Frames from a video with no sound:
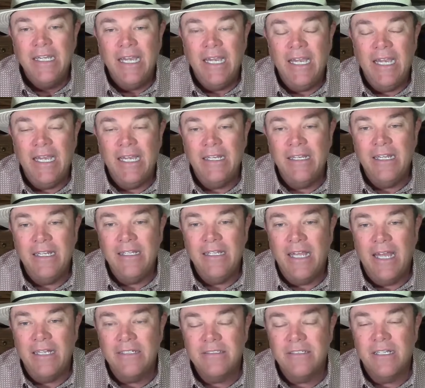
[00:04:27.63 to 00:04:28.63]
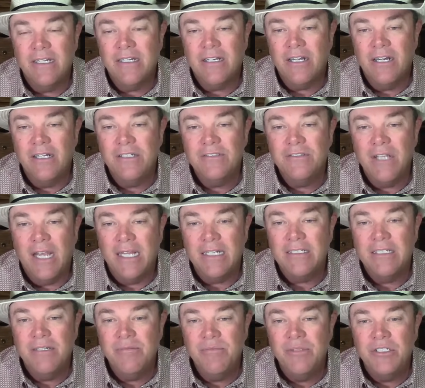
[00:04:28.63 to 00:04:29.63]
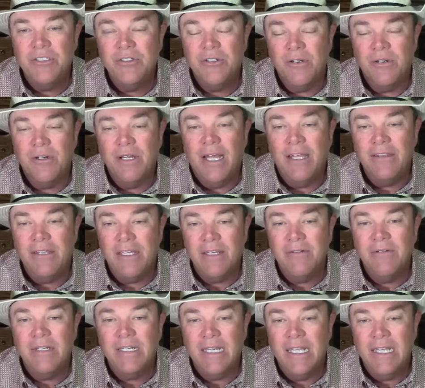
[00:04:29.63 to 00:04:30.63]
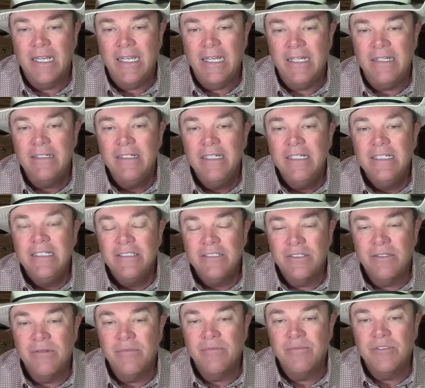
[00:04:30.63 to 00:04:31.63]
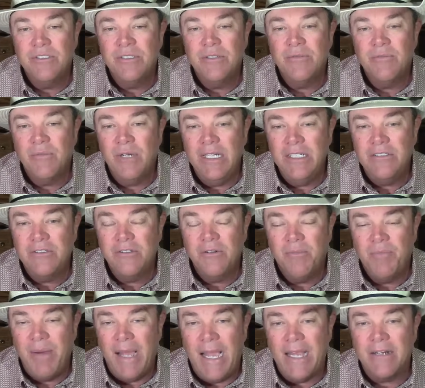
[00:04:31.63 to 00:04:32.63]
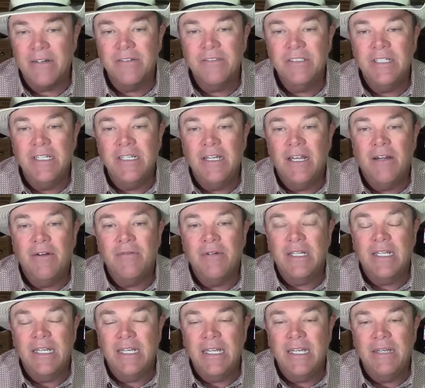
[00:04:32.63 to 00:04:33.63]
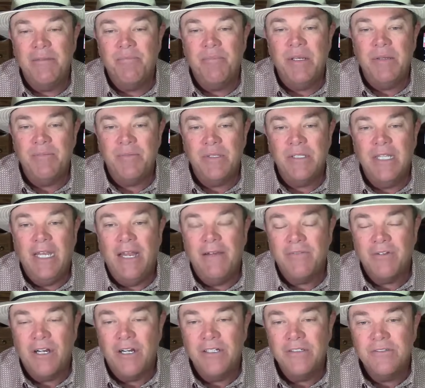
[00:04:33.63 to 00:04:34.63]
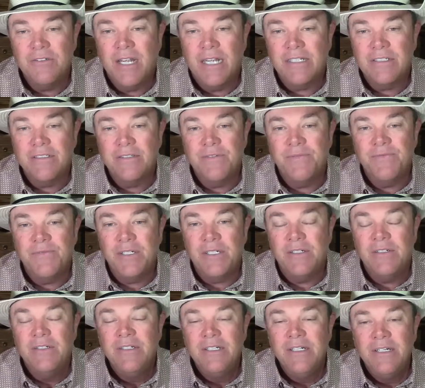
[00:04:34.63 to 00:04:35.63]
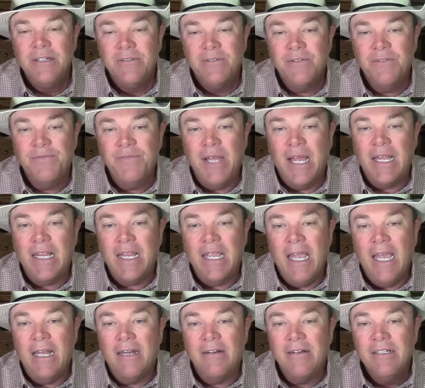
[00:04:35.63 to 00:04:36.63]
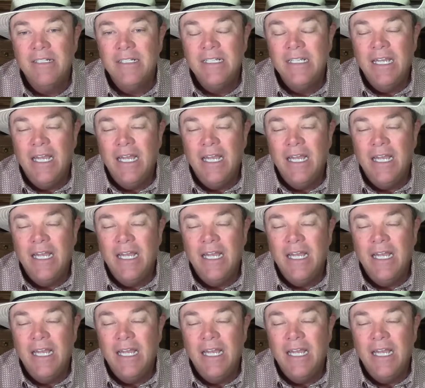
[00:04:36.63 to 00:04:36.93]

and that contract had matured, I think we could get some regional packers in there. We could get people that have contracts to fill for fat cattle.